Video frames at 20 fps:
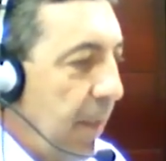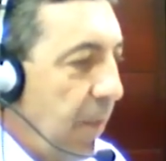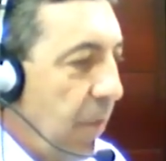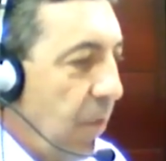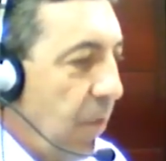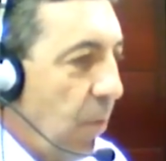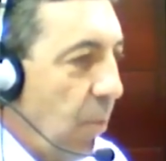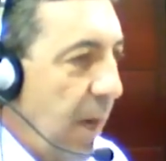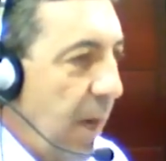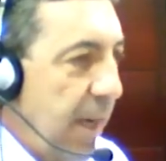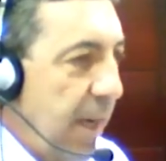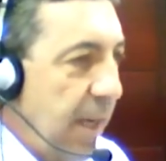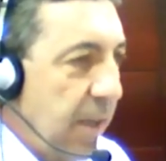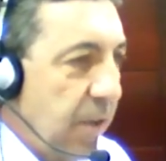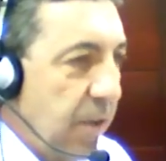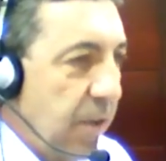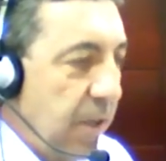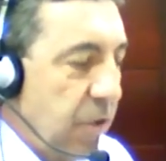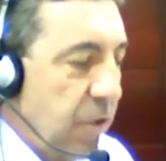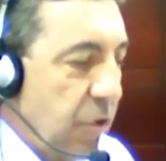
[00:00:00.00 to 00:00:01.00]
The way
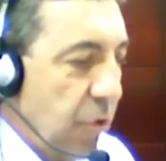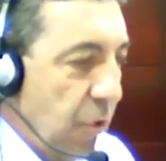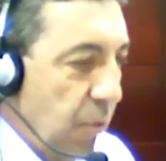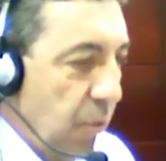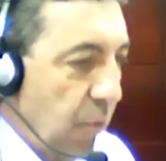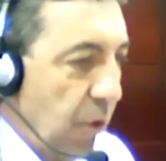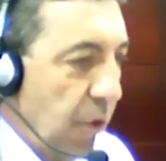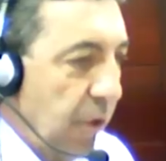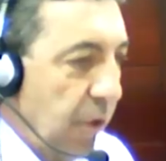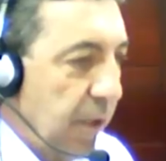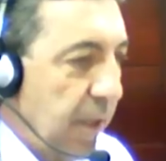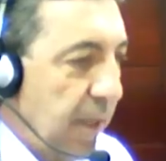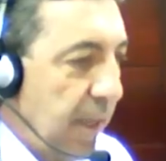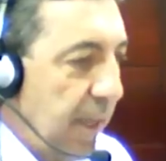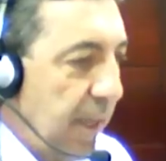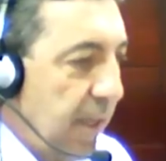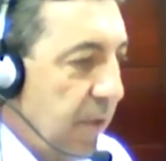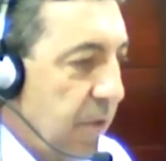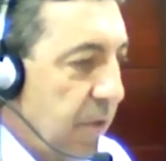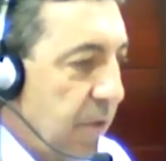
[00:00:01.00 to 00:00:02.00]
it should work
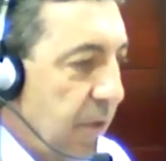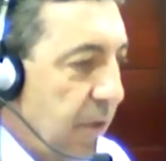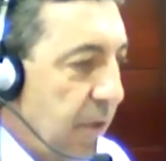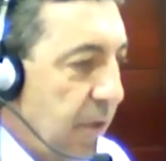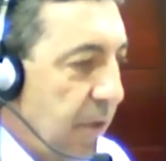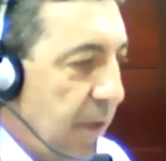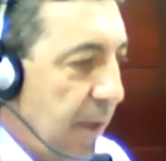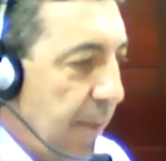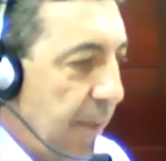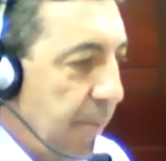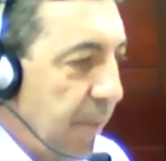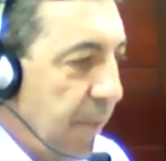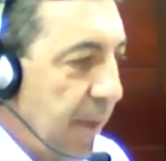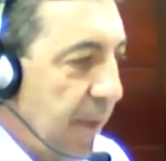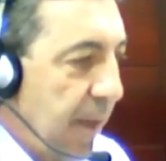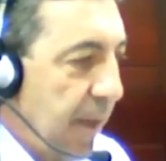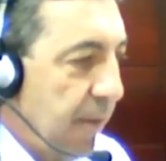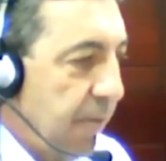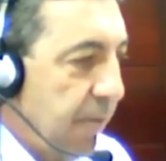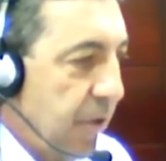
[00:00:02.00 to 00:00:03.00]
is that
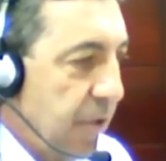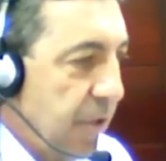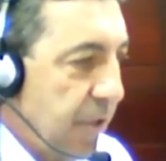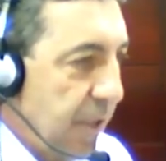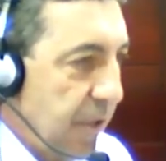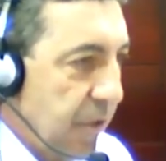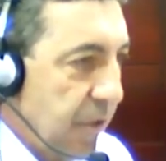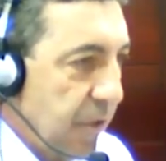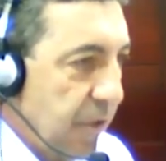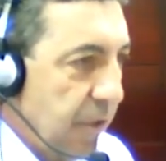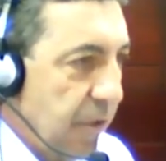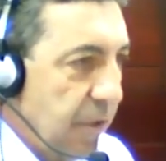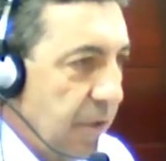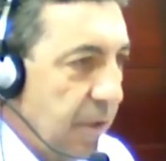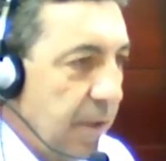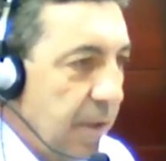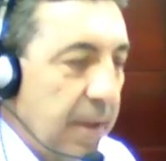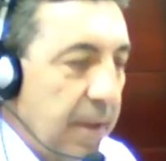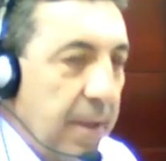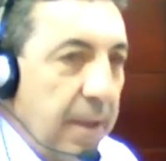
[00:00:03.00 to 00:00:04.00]
at first instance,
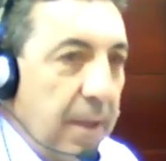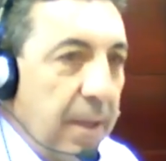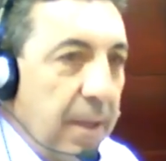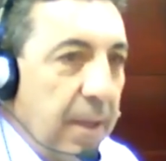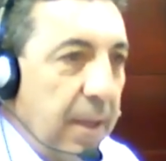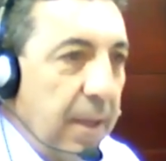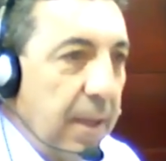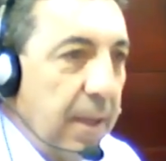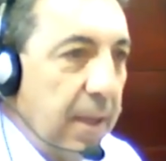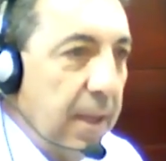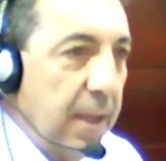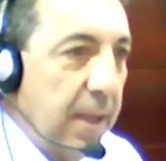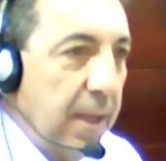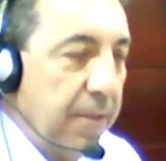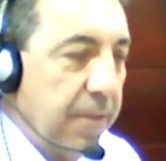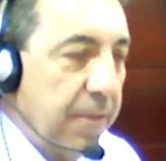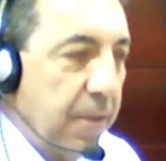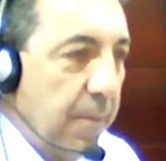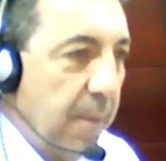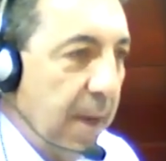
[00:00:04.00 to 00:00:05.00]

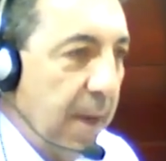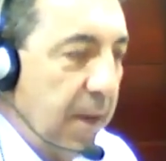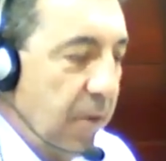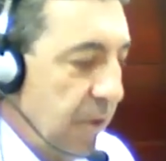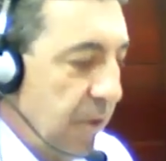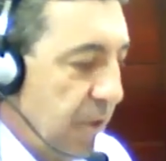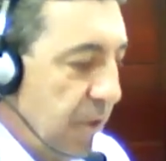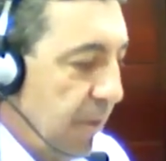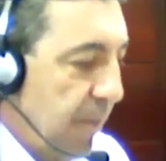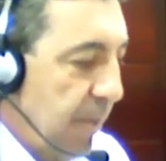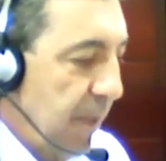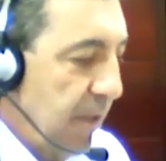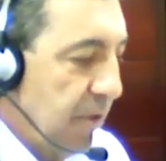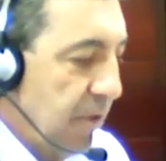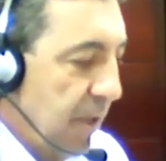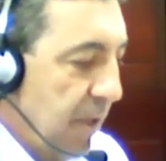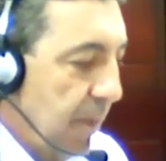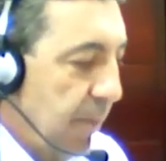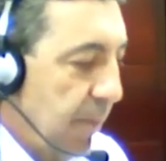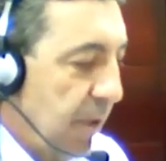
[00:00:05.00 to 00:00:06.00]
if the matter is to be the
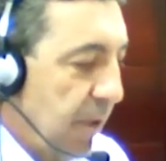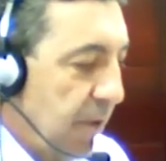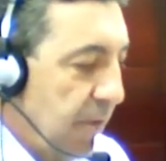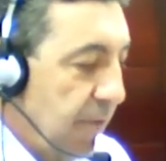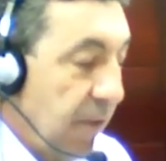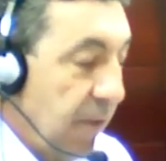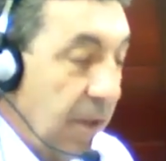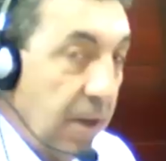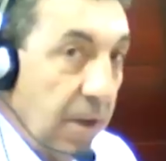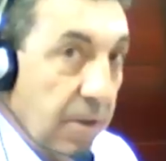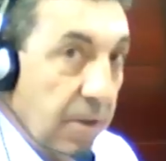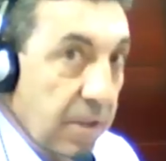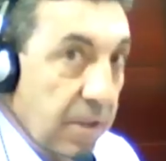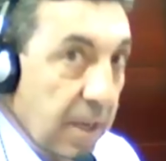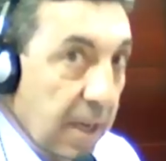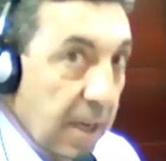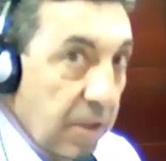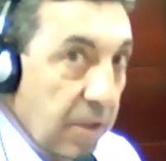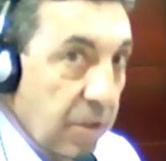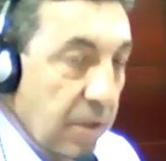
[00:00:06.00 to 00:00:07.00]
subject of
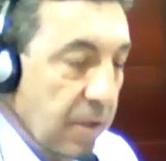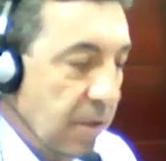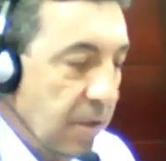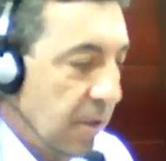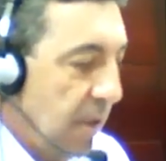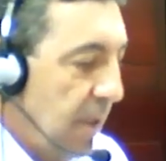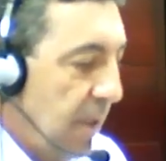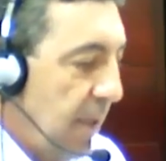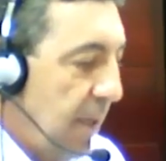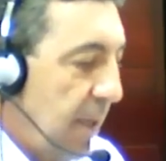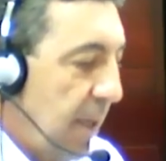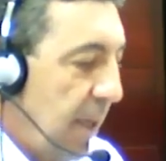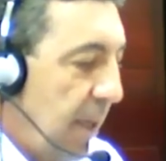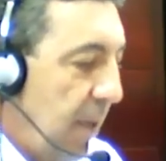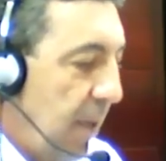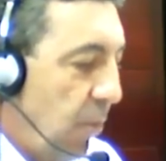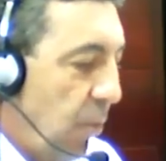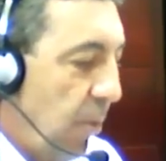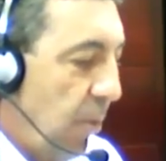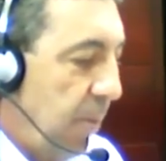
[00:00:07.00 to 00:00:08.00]
negotiations,
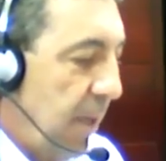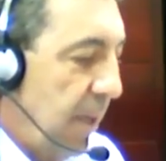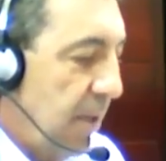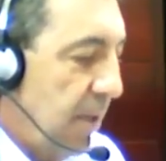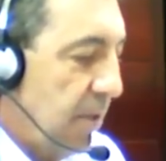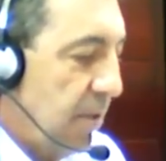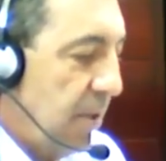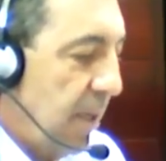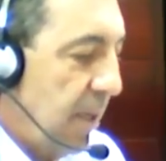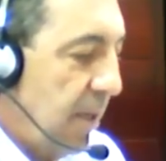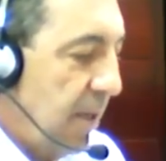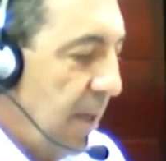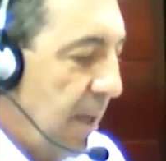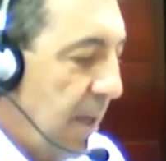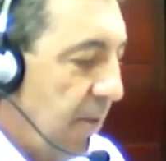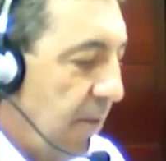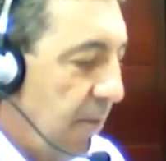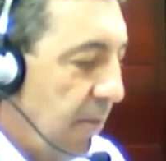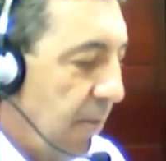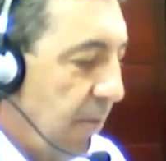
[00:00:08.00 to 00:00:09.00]
it would be set
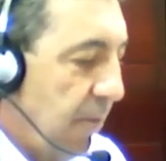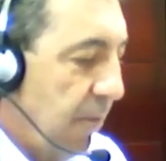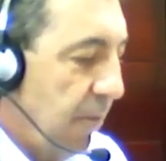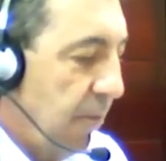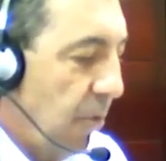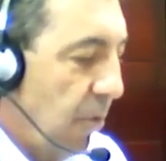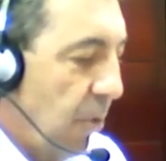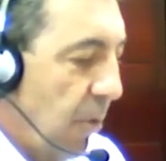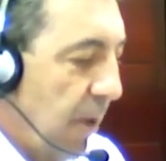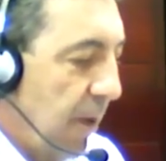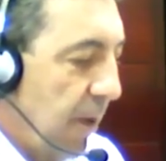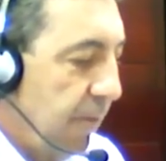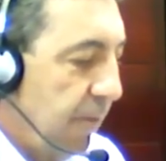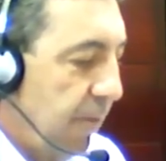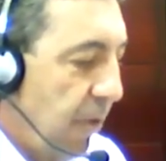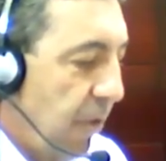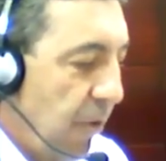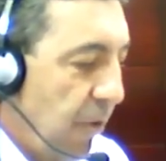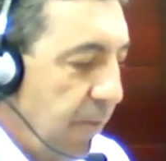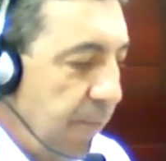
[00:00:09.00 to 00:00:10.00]
down for a
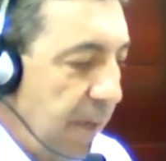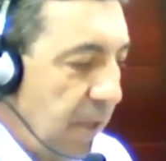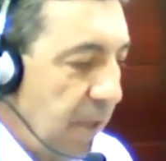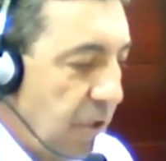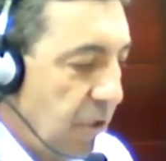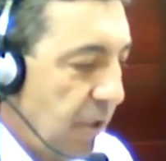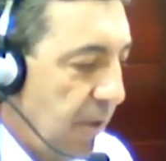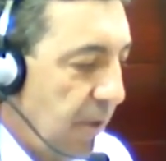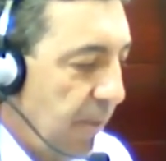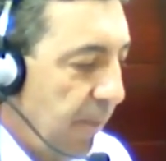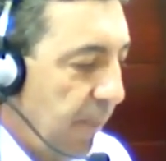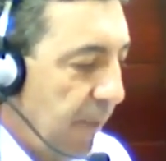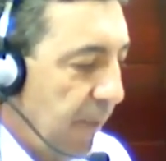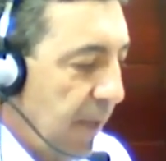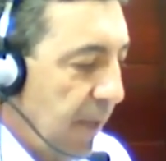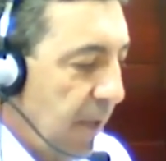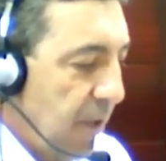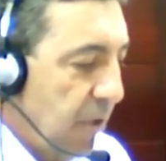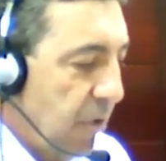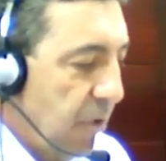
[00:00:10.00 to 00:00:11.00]
further mention
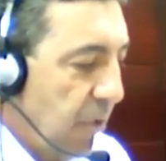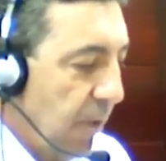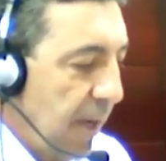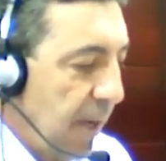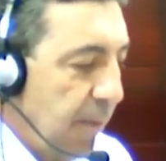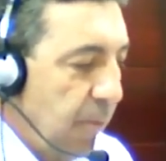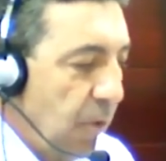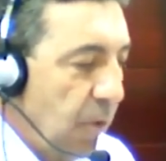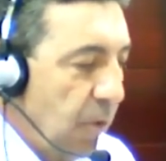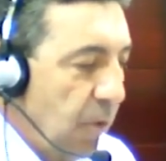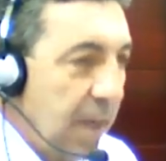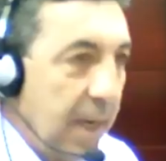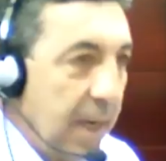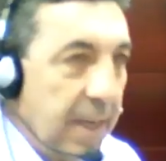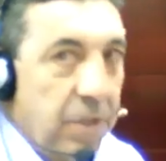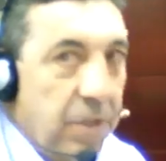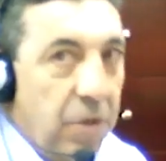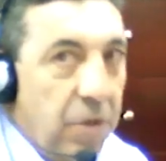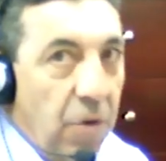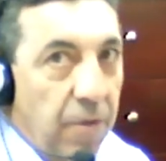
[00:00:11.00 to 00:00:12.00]
to enable
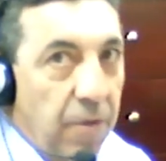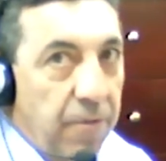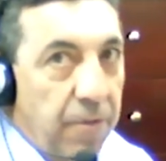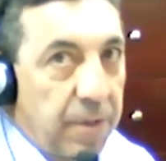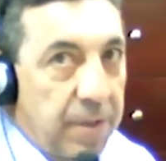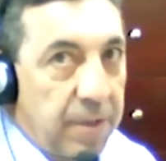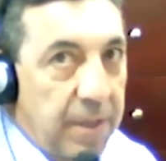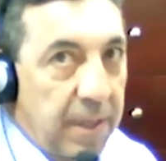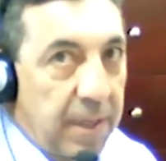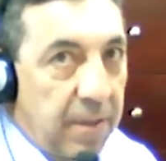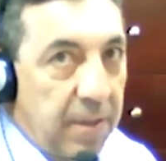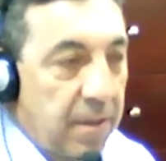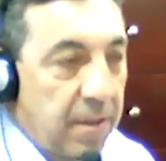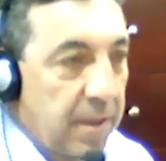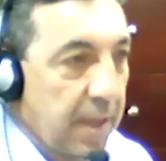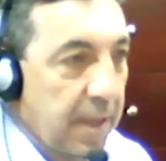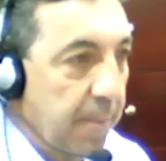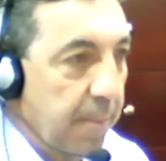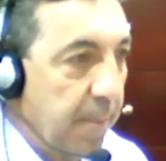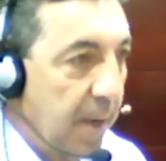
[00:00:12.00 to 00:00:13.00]
case conferencing to
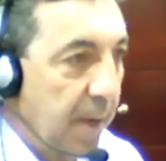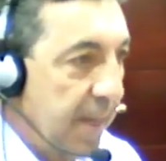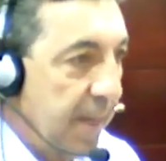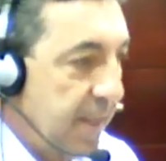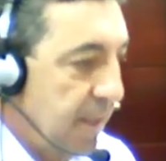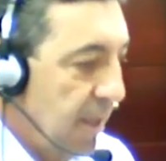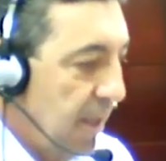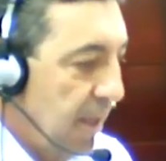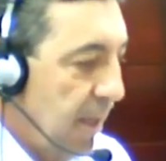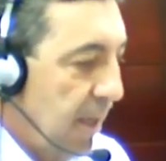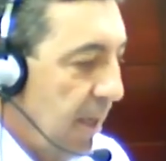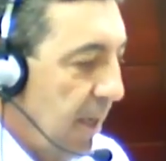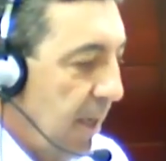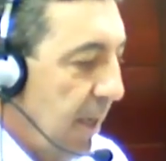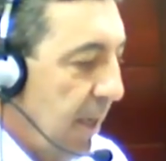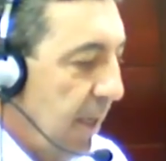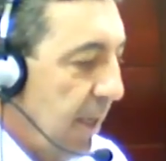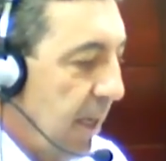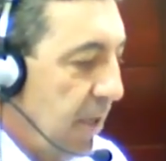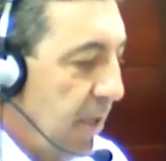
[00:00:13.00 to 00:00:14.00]
take place.
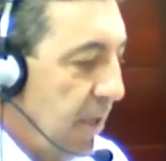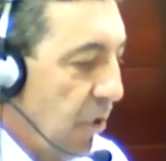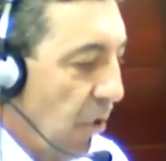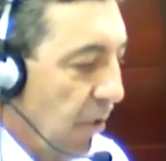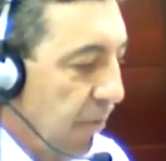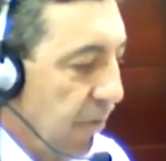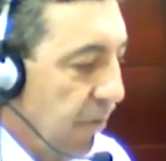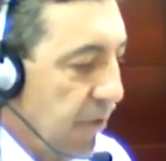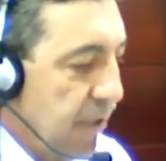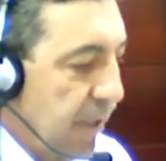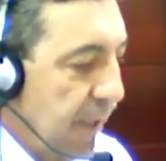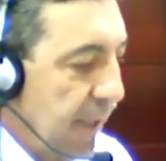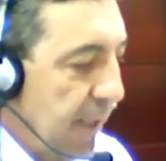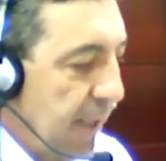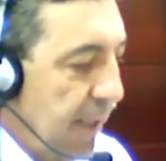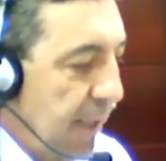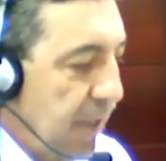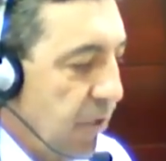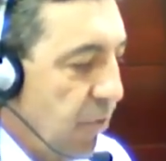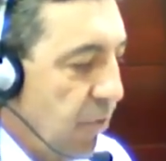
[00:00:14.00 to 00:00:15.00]
Case conferencing
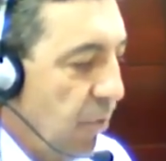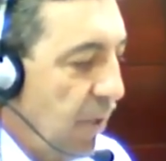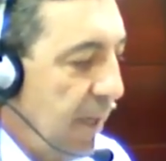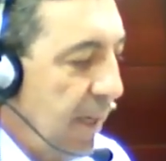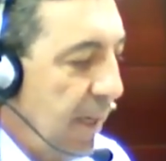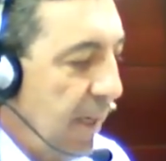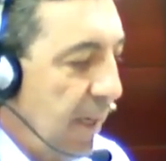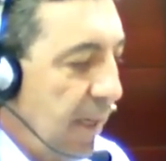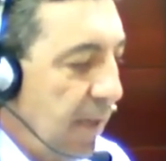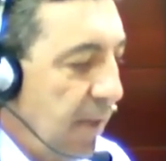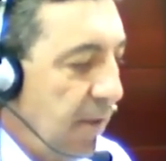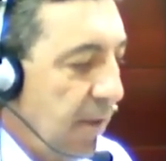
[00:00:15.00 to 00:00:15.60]
is really